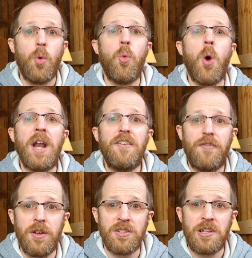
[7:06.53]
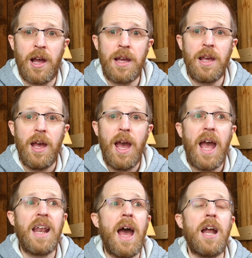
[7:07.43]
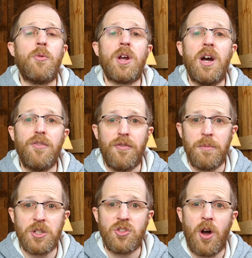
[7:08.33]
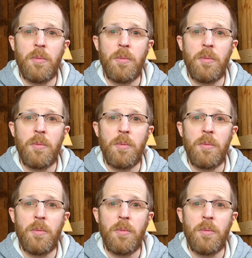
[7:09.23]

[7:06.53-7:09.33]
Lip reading: what it feels like, and how to recover from a stall.